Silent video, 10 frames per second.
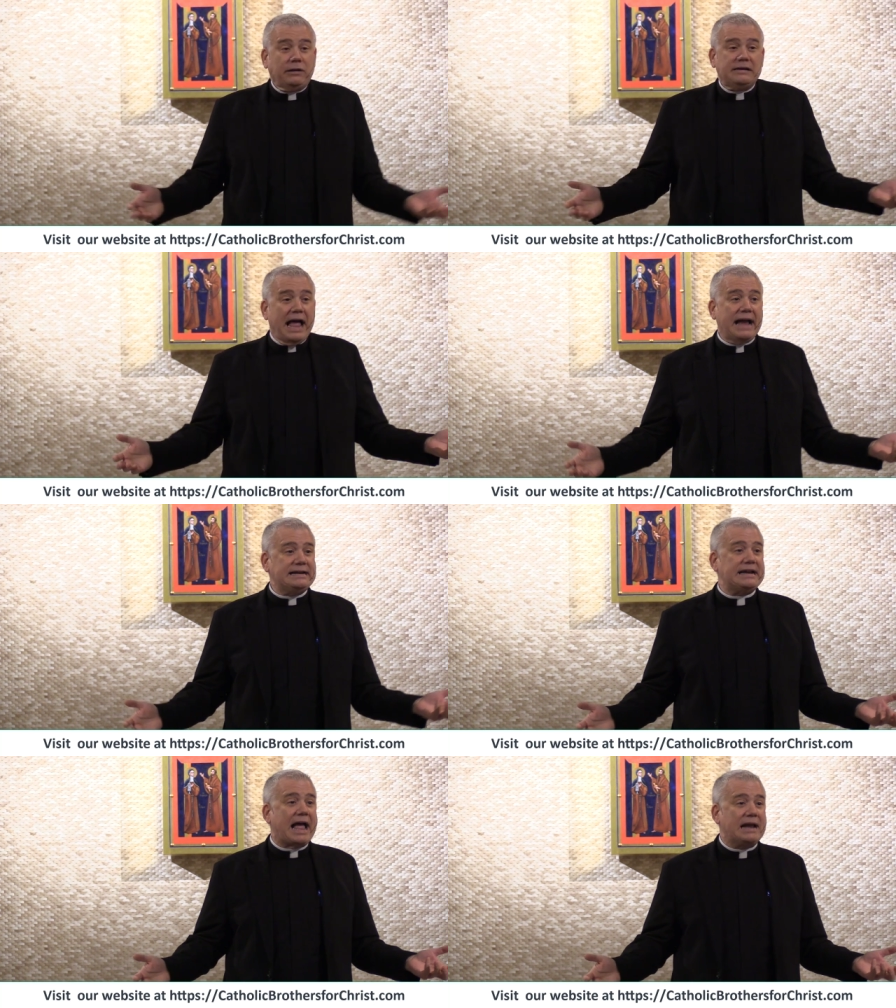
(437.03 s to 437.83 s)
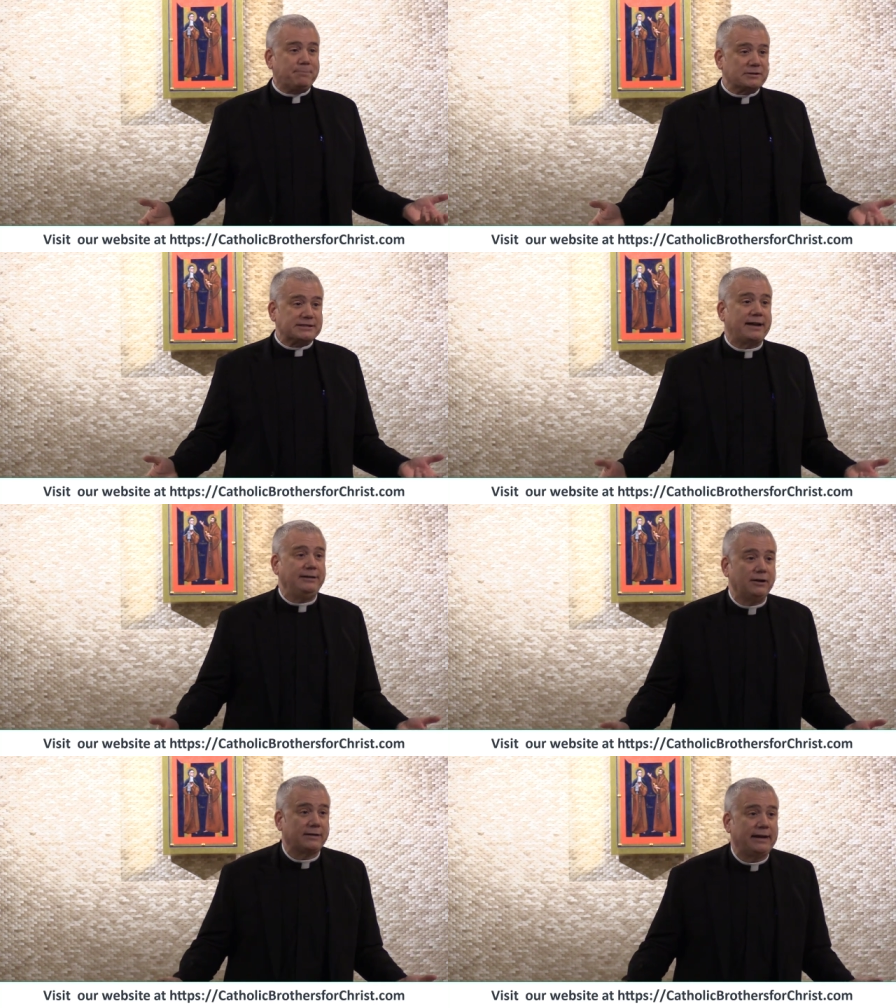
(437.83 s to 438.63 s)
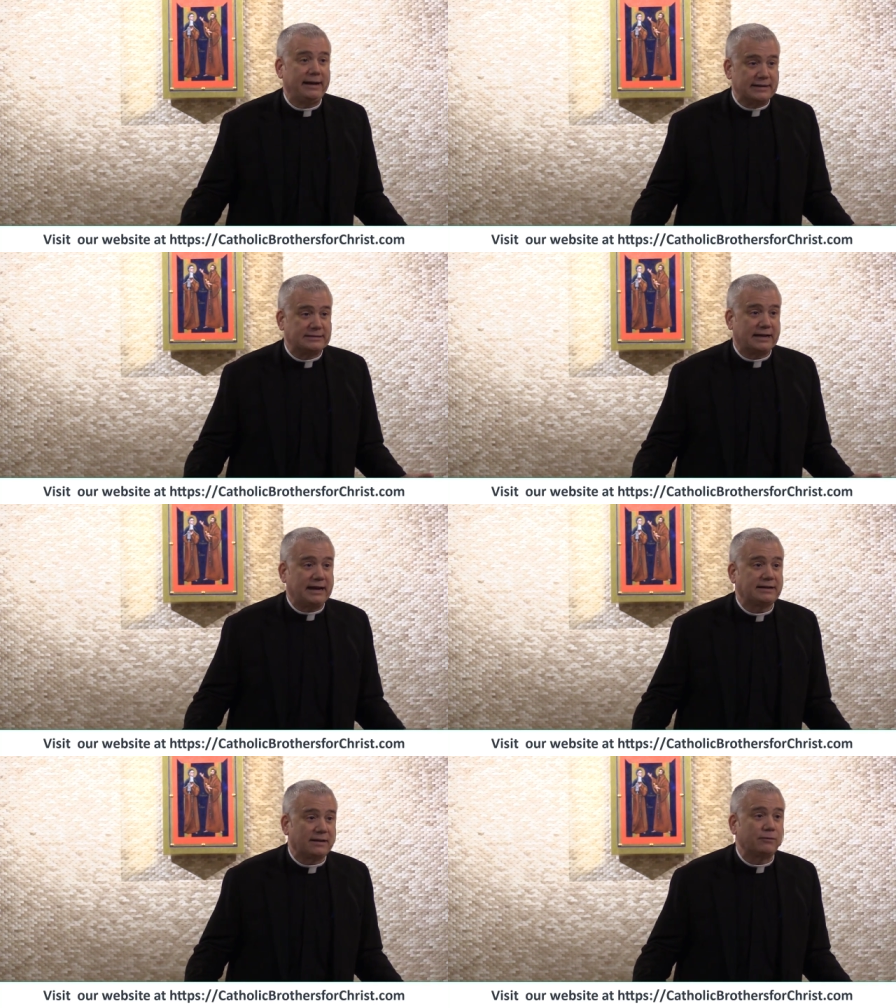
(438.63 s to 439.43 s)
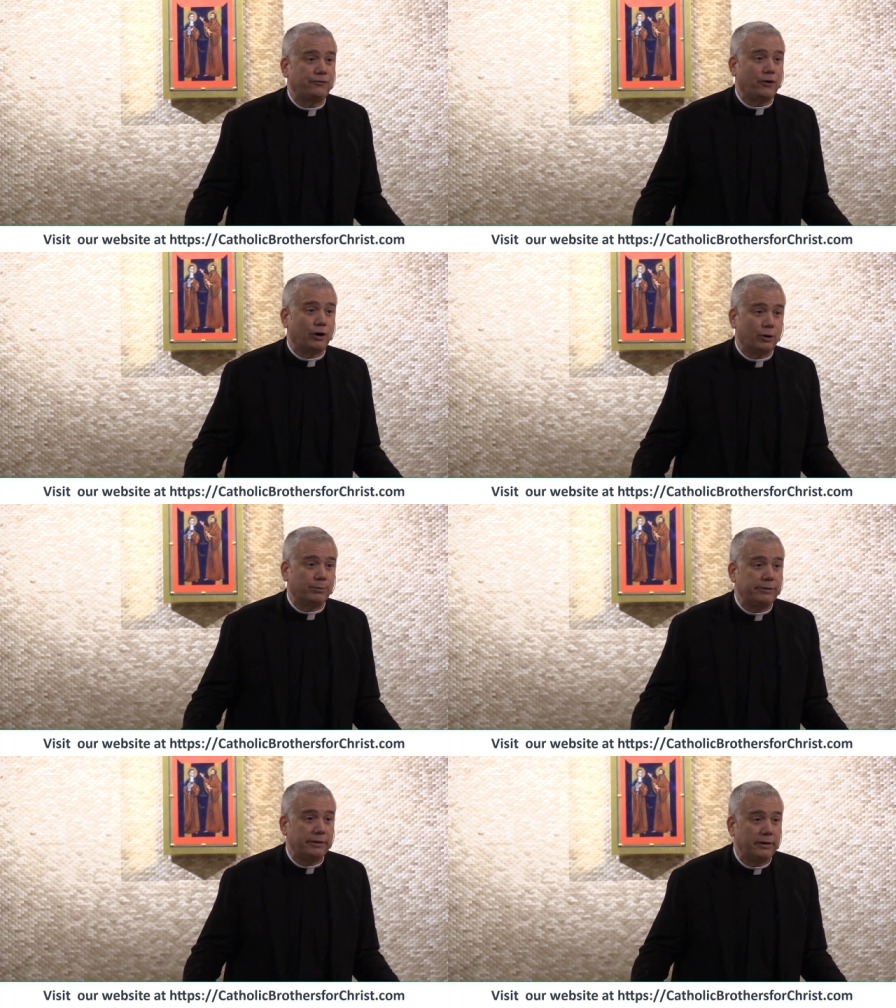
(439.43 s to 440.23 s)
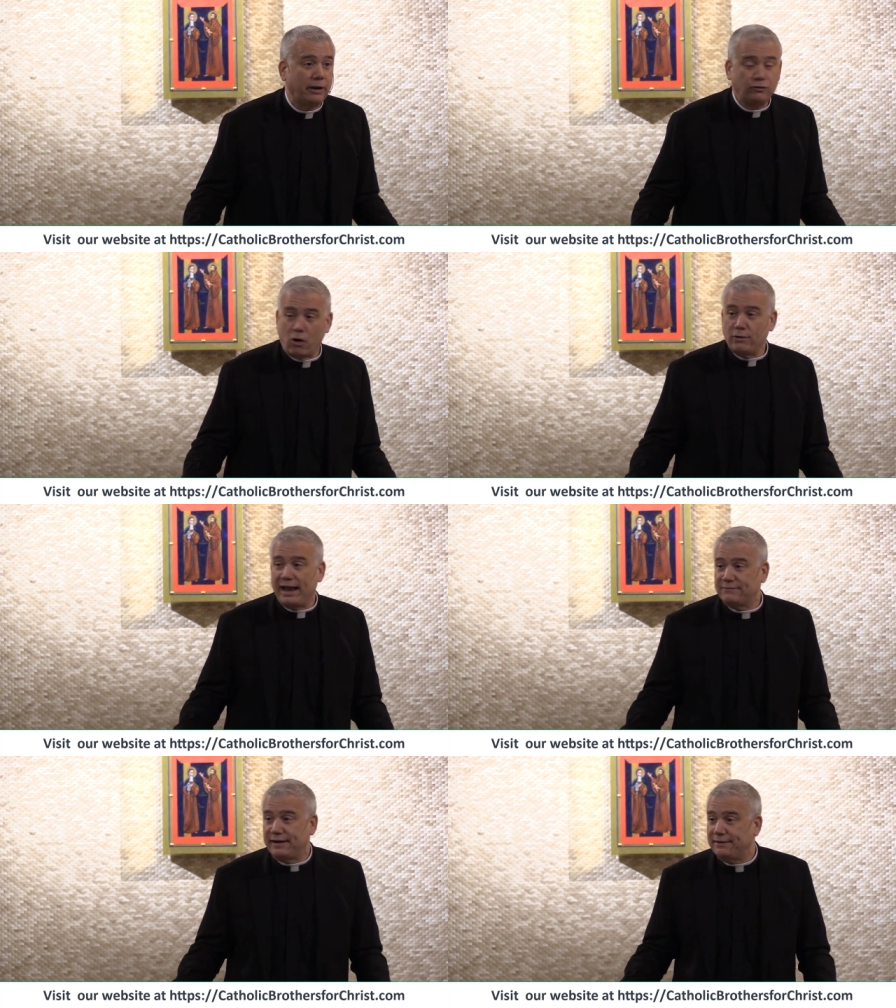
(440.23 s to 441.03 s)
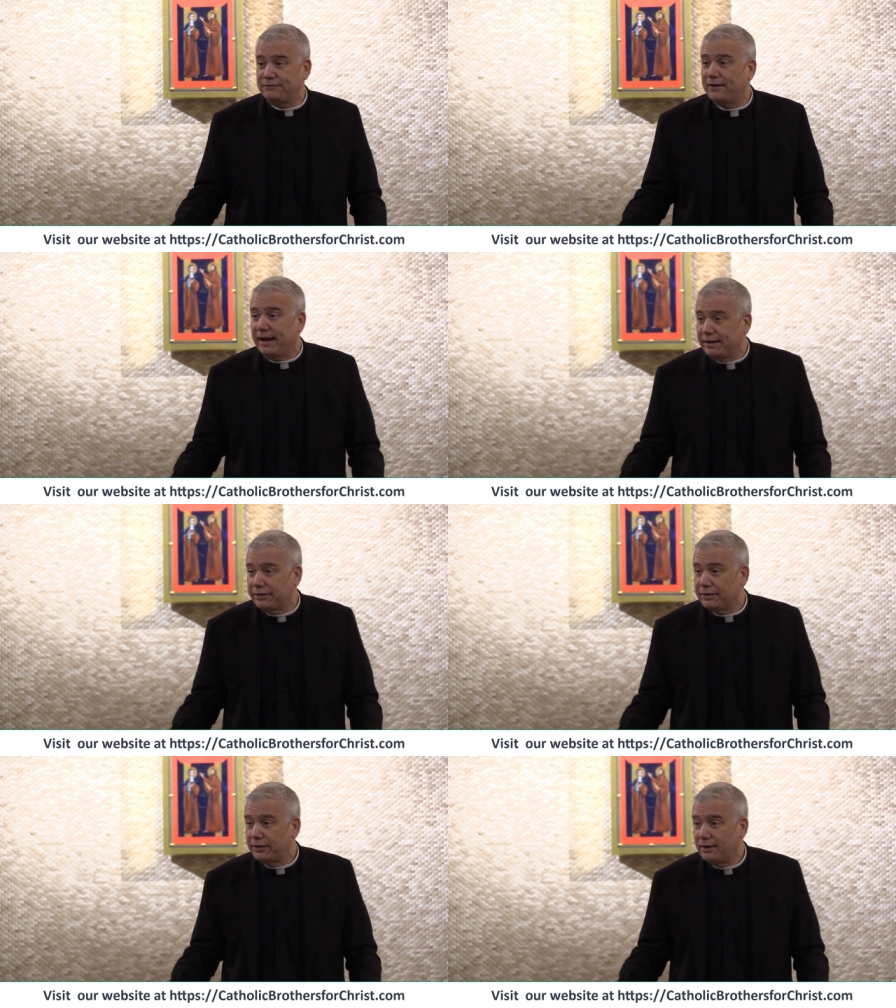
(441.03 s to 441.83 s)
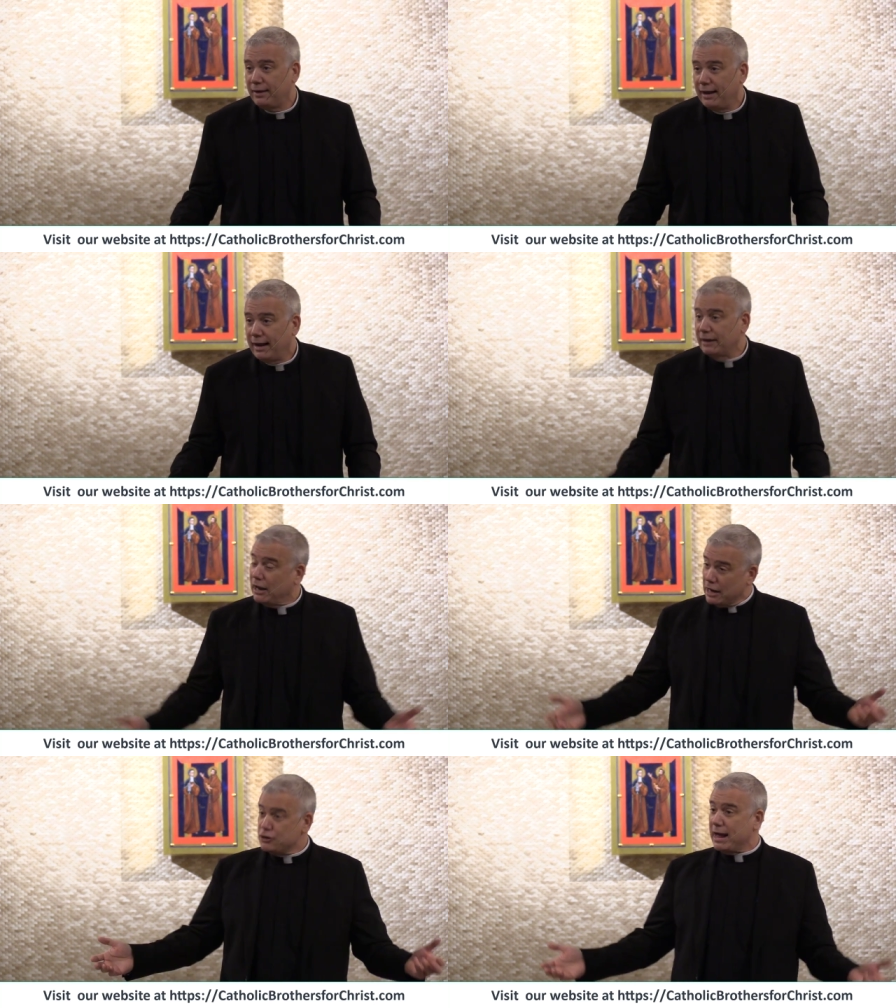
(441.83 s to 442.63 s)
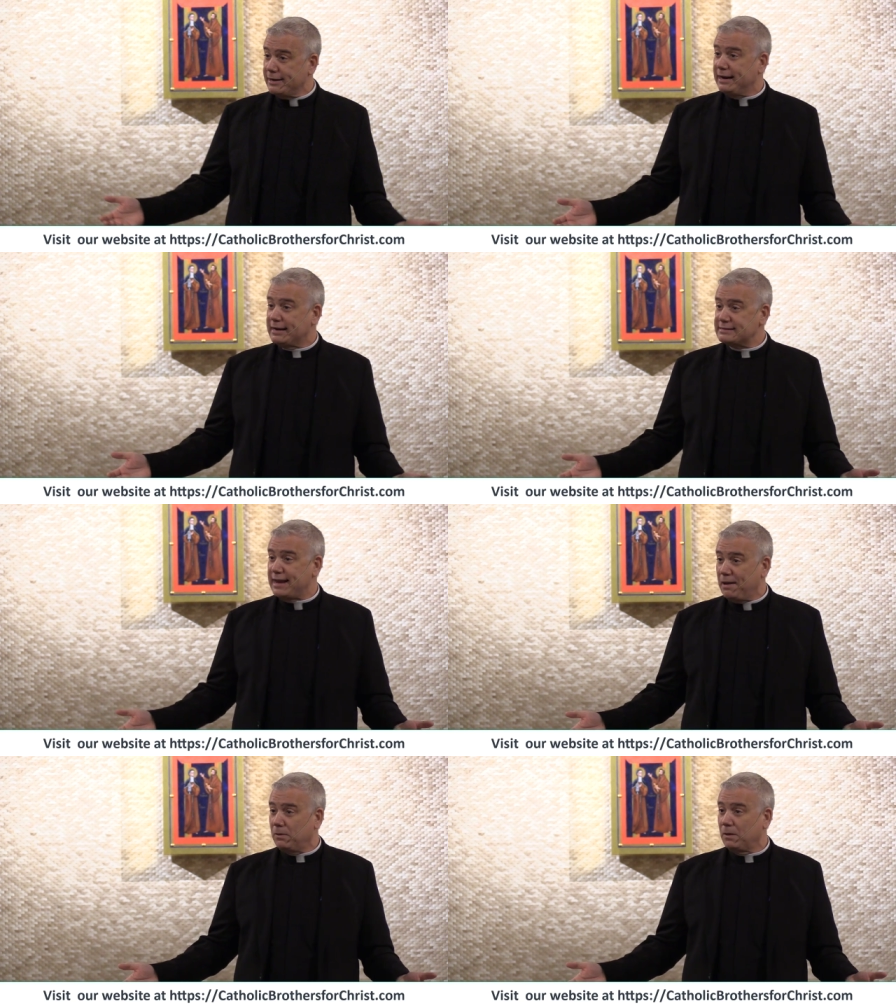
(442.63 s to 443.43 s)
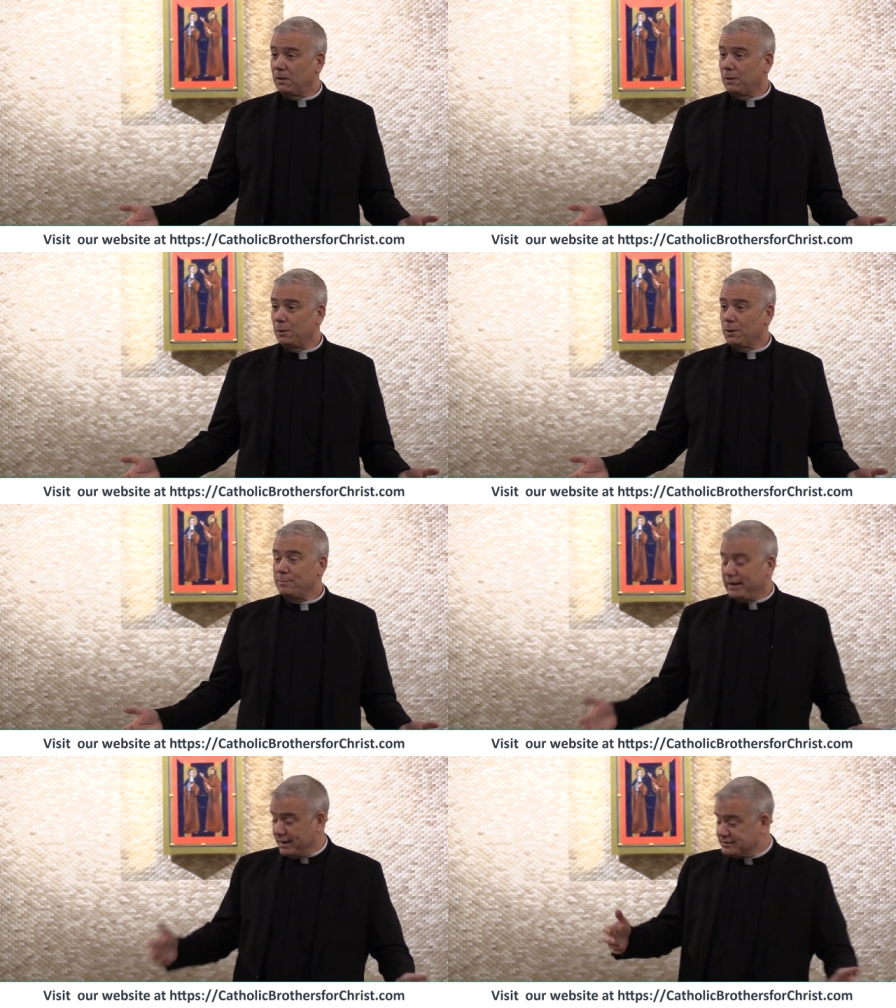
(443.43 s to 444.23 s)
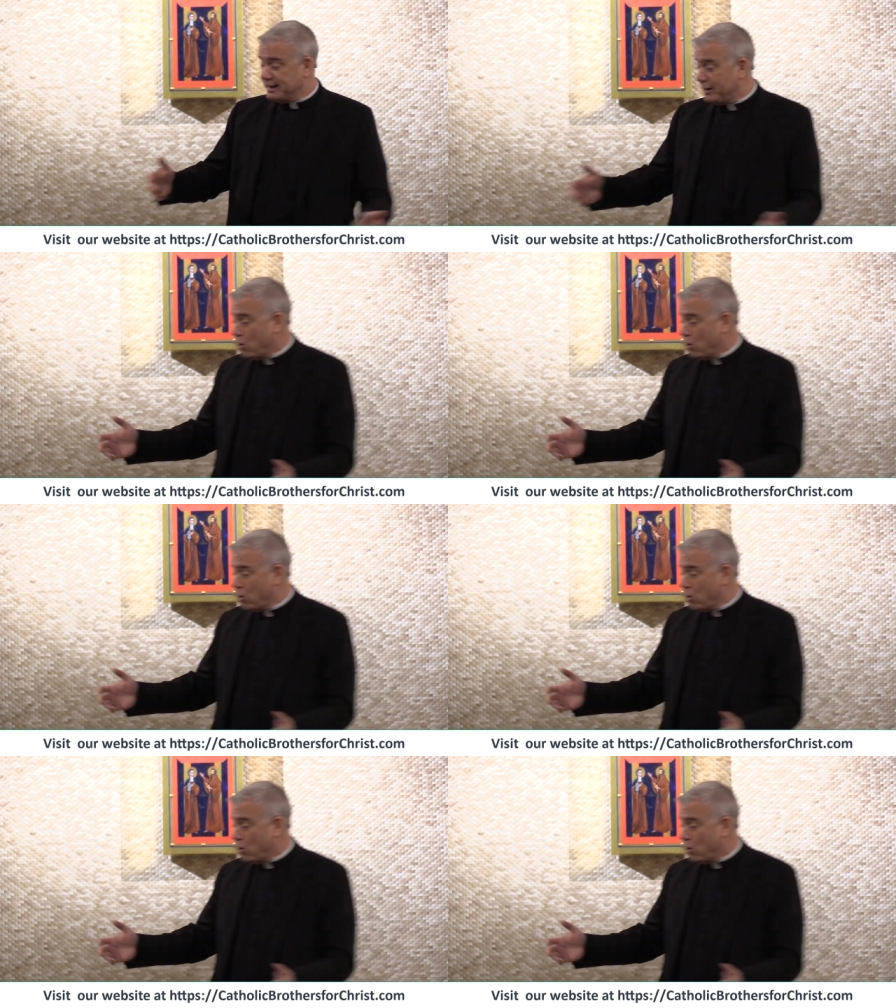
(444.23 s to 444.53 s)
99% of your kids that get confirmed don't have any faith. And how, you know how you can tell? Because they